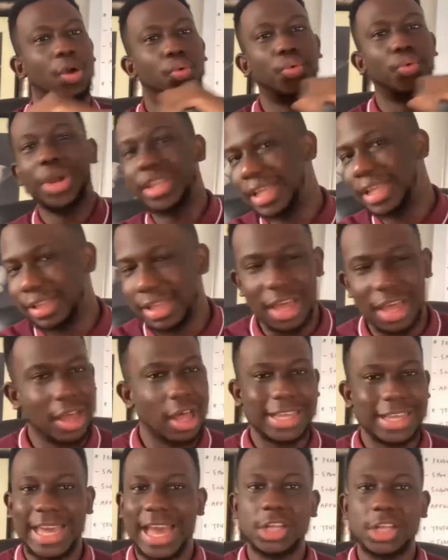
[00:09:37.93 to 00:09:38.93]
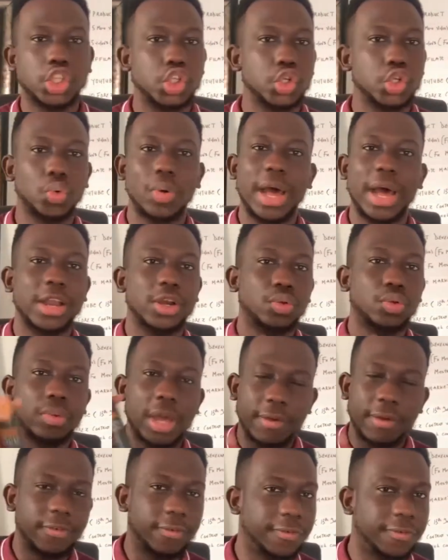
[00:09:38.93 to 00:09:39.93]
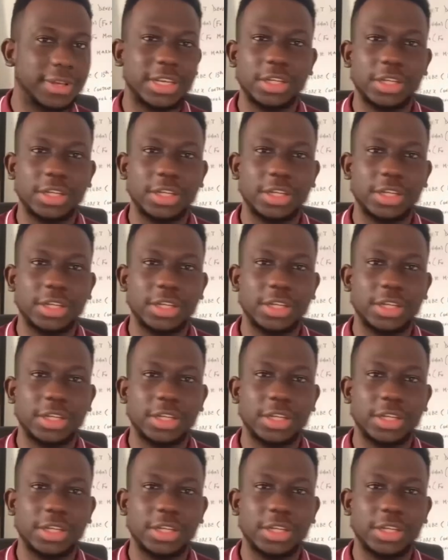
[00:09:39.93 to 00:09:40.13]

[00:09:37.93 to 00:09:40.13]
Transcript: where they Cantu will handle everything.